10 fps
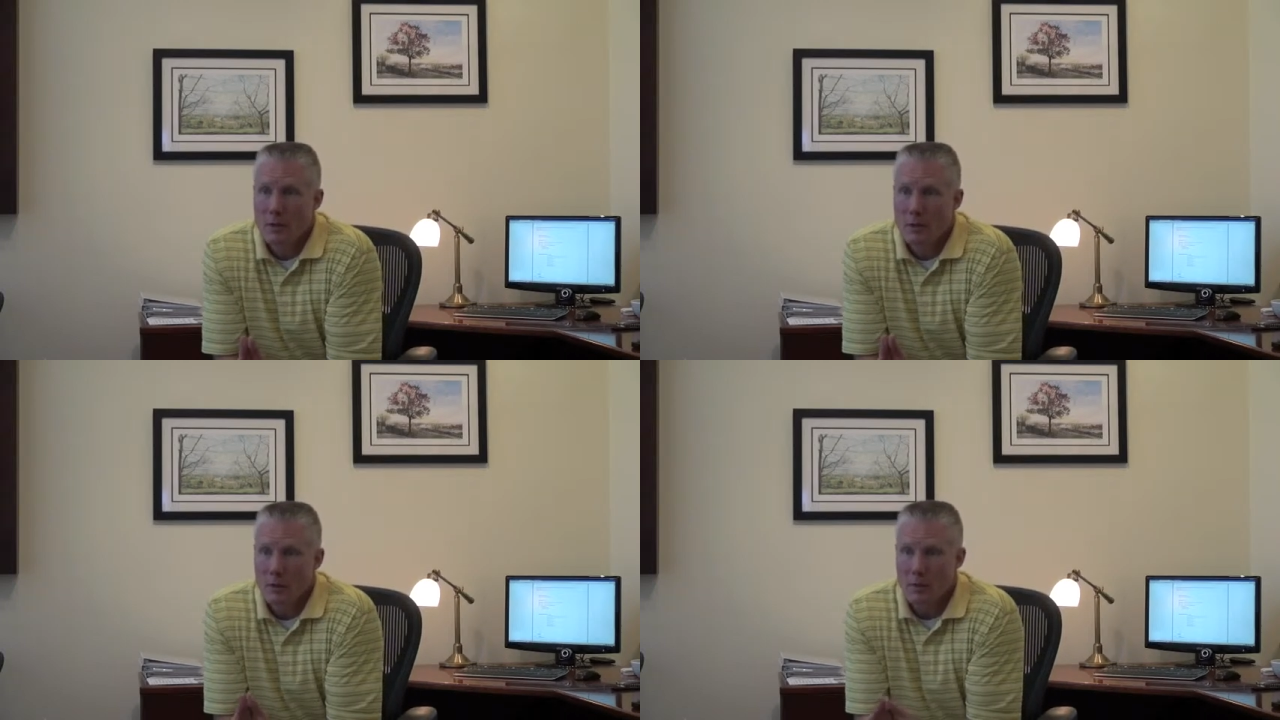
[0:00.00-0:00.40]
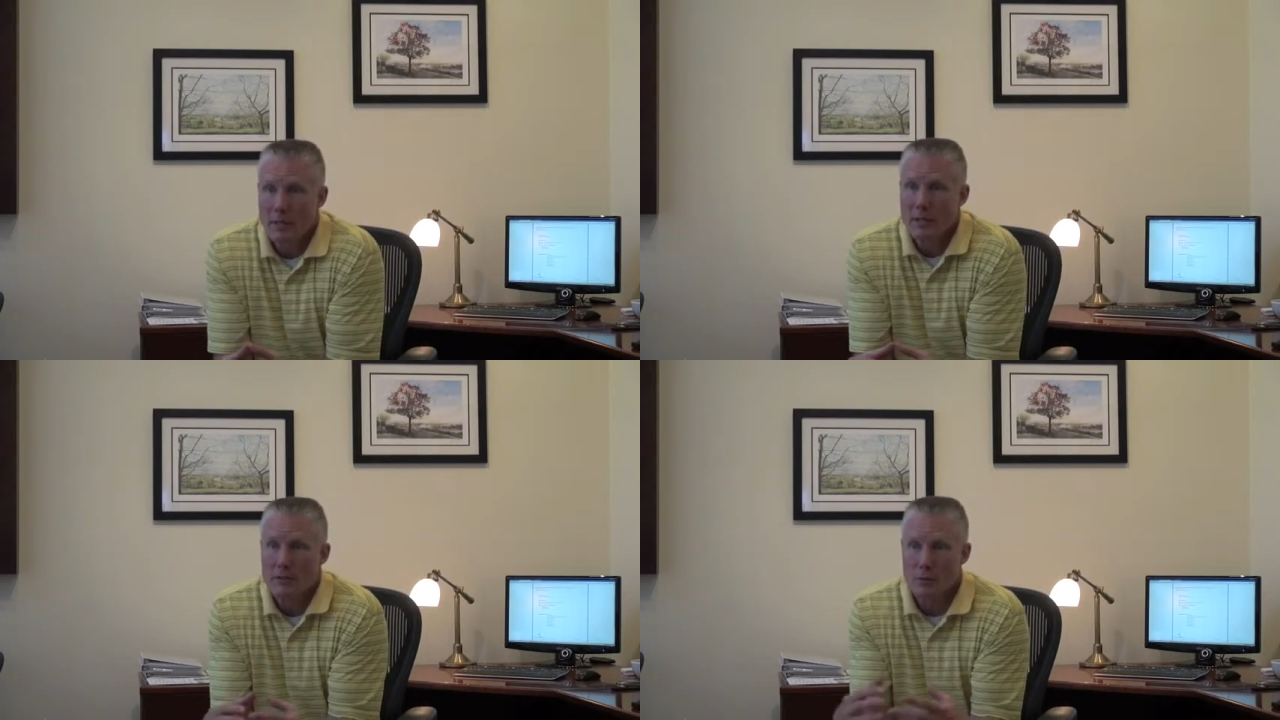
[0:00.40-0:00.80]
you know, the
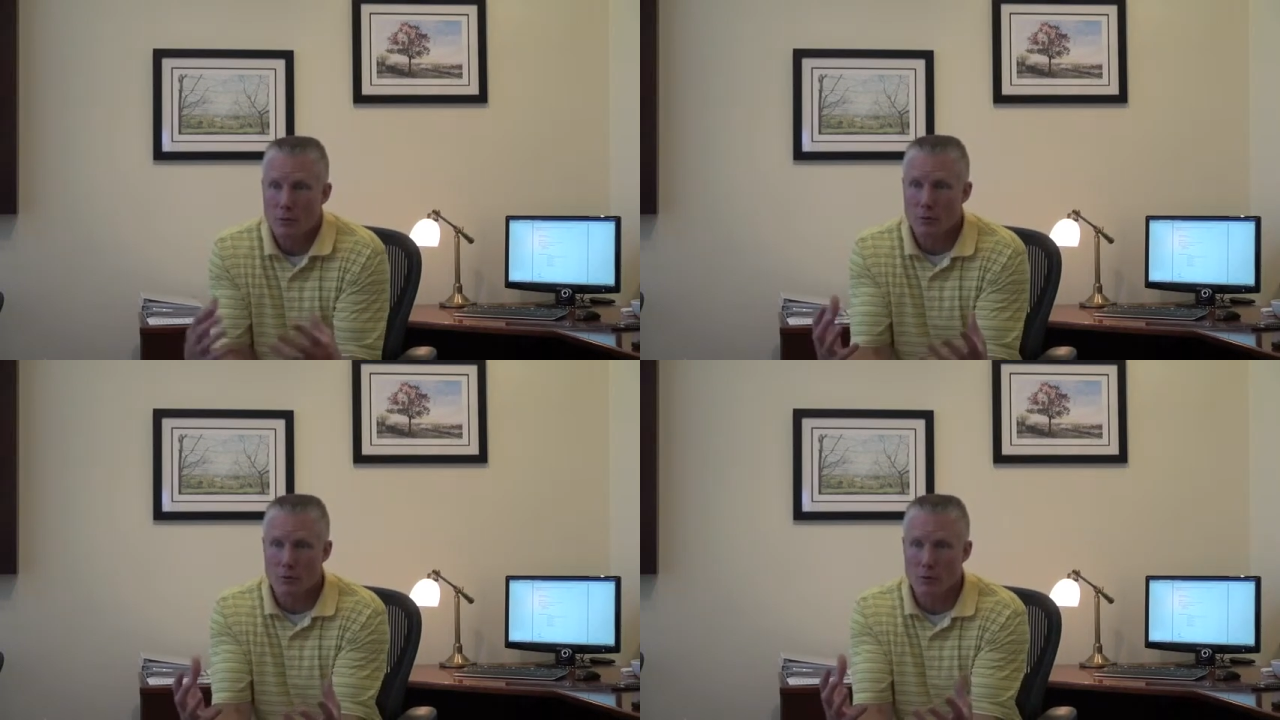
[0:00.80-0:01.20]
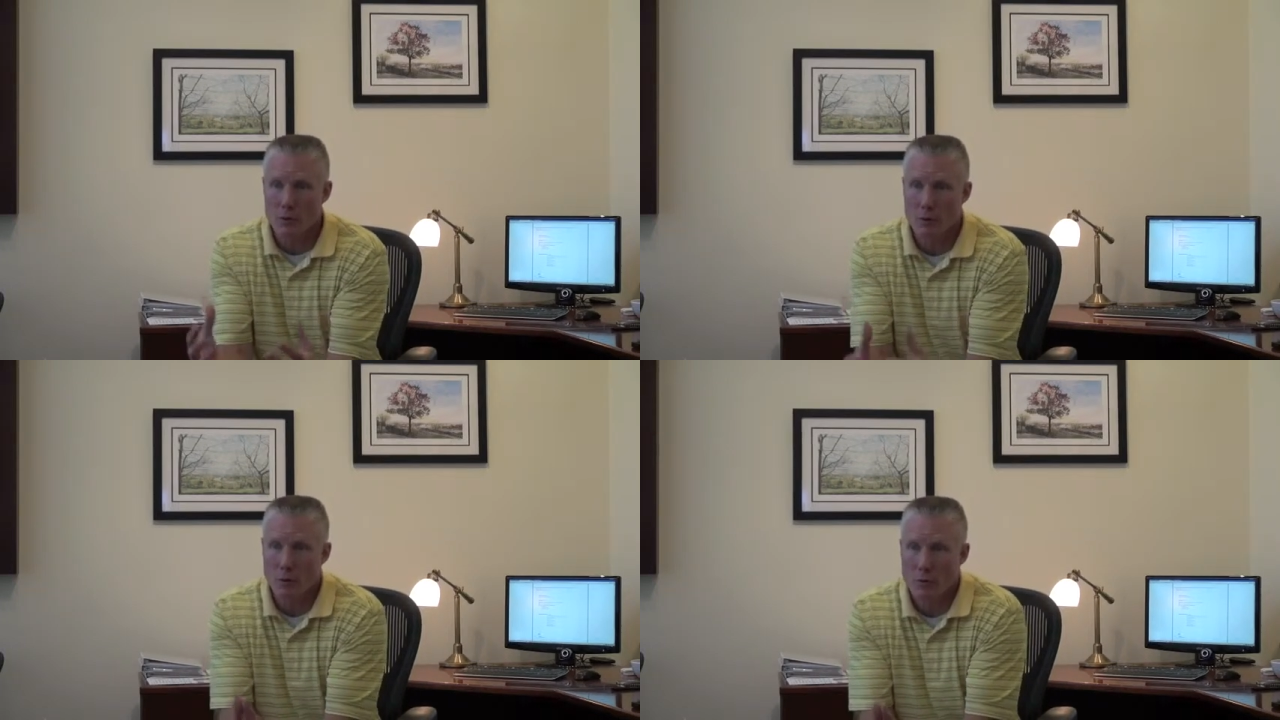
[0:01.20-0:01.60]
meetings that are
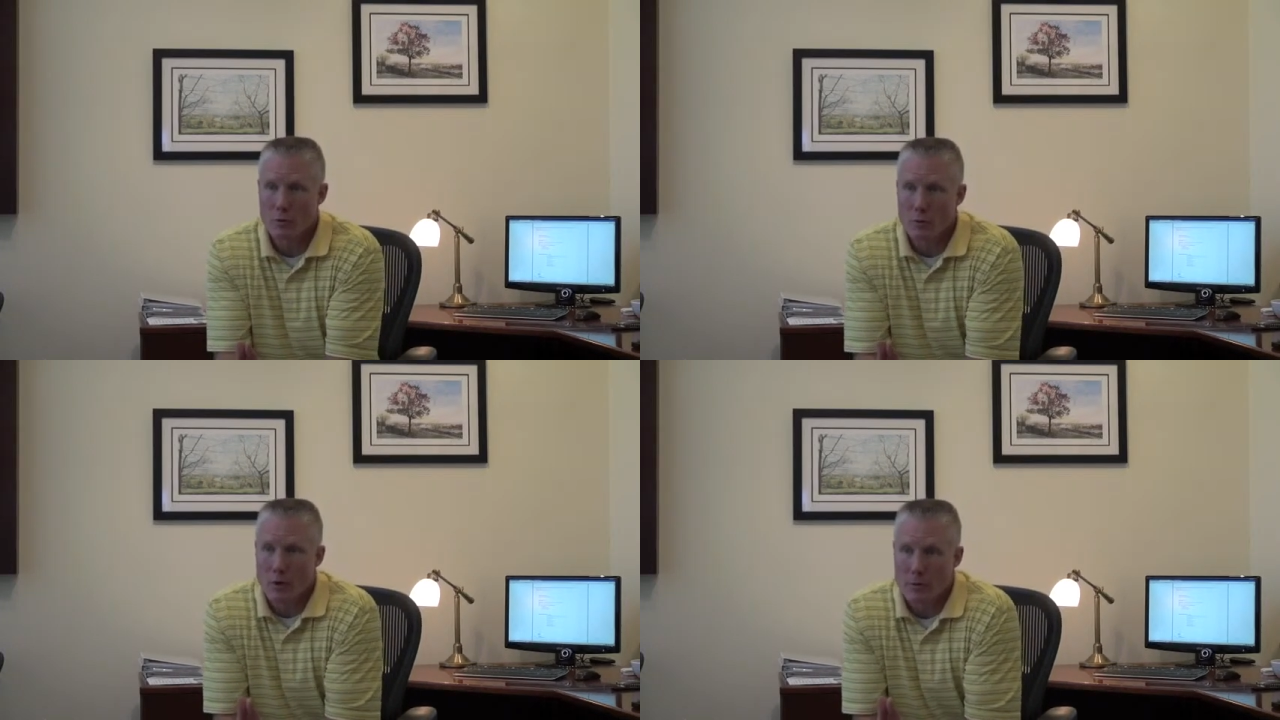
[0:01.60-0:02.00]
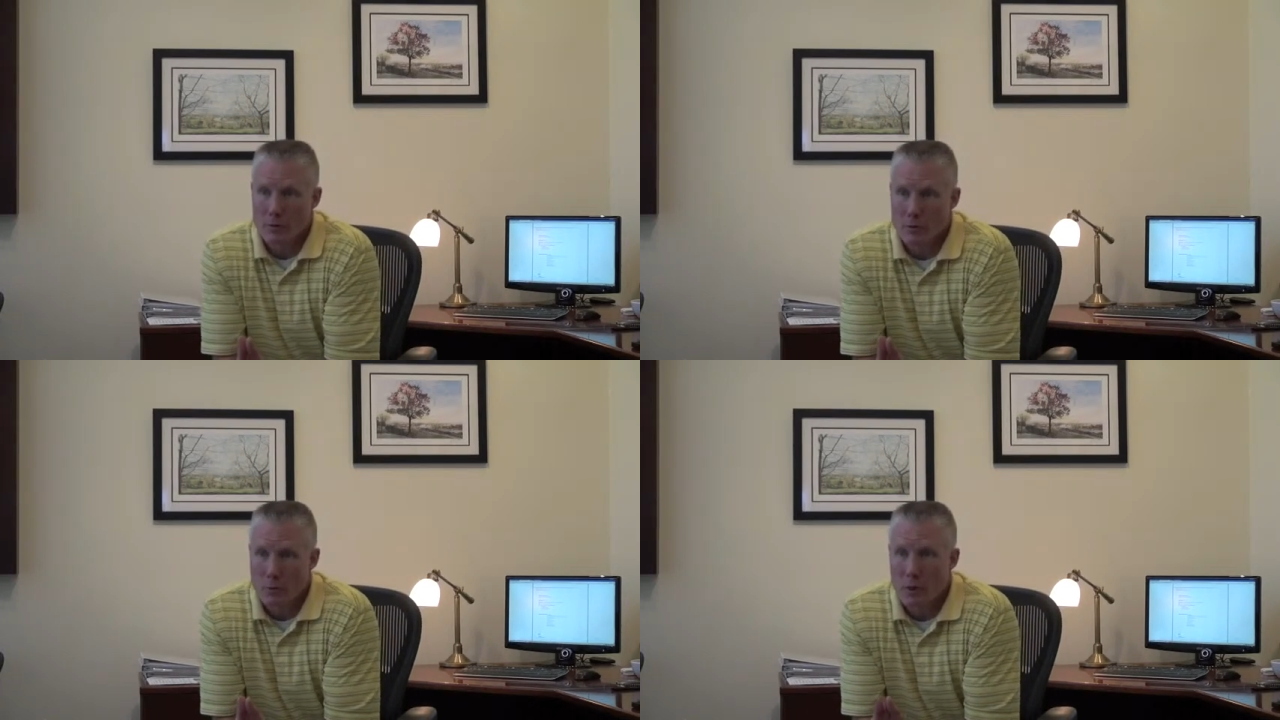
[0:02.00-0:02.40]
associated with those
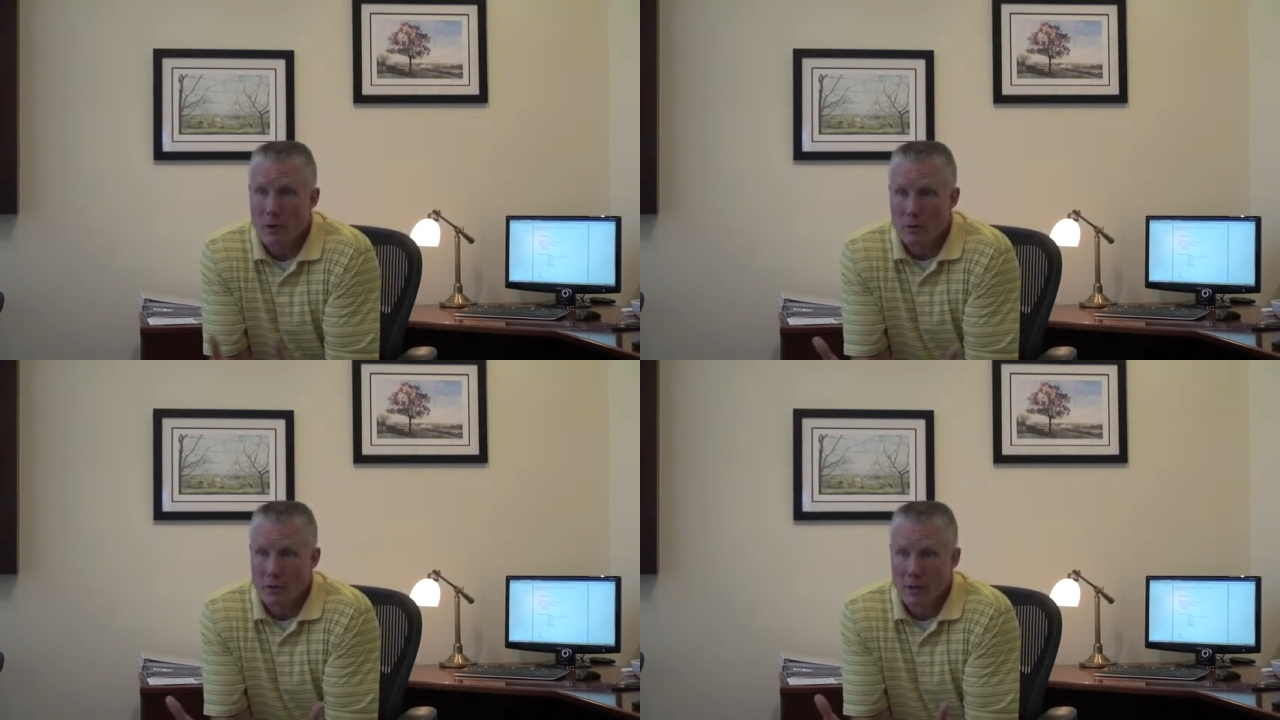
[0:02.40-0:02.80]
departments as well,